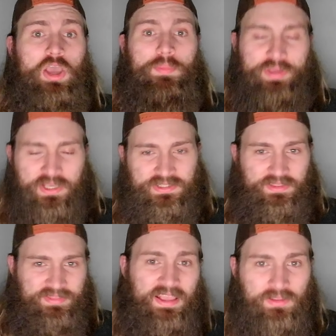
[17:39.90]
Because the
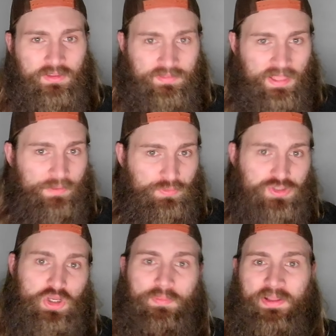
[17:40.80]
thing that
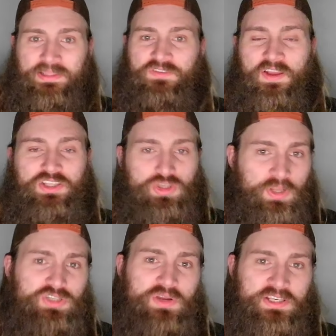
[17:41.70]
was going to make this fight so
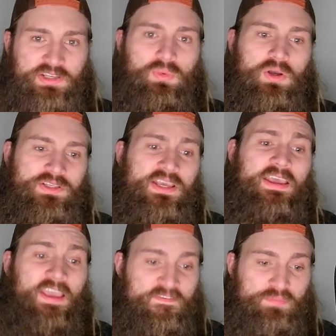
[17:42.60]
interesting was
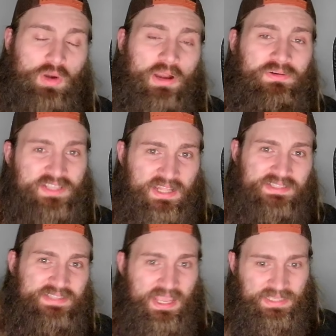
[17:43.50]
if Pereira's
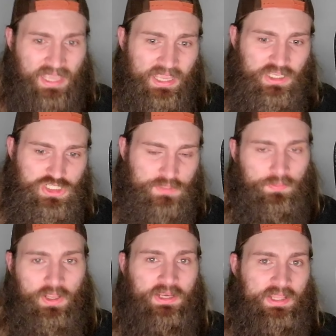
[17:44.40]
against that cage
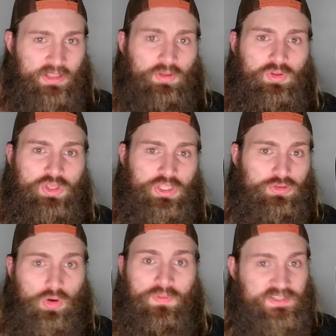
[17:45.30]
and Hill can
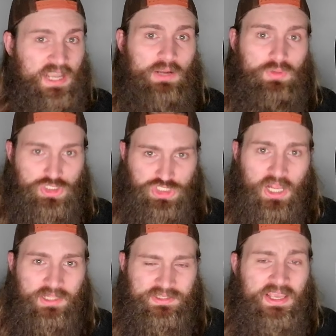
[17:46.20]
throw these awkward
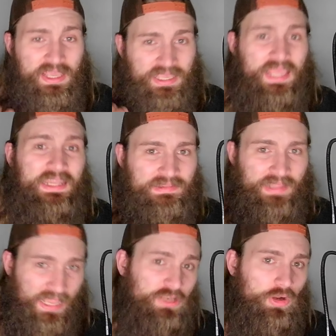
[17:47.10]
shots, can he
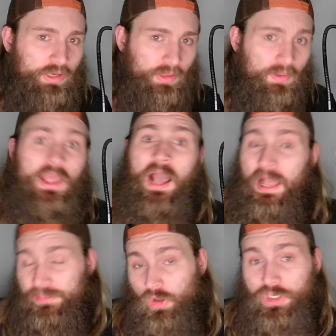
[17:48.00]
land on him?
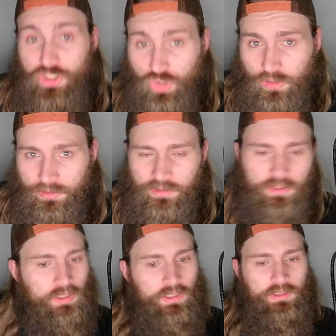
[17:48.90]
I thought he could.
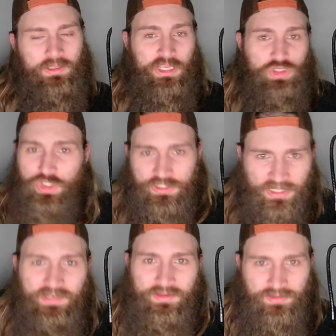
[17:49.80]
He couldn't
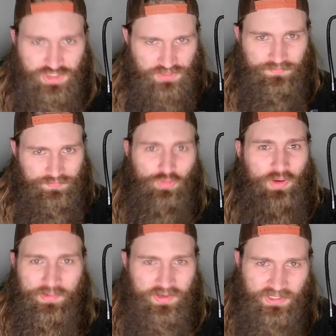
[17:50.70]
get
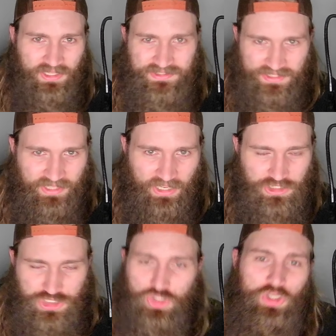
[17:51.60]
Pereira against the
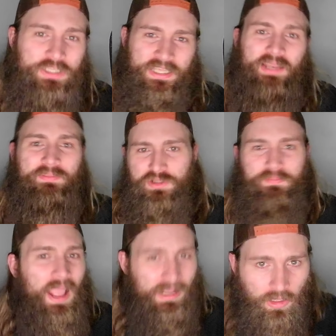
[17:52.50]
cage. He couldn't get him to
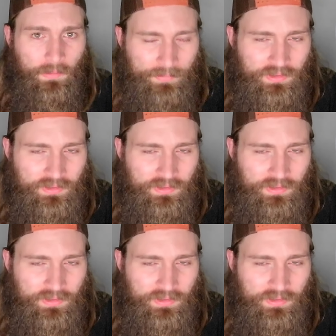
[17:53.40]
back up.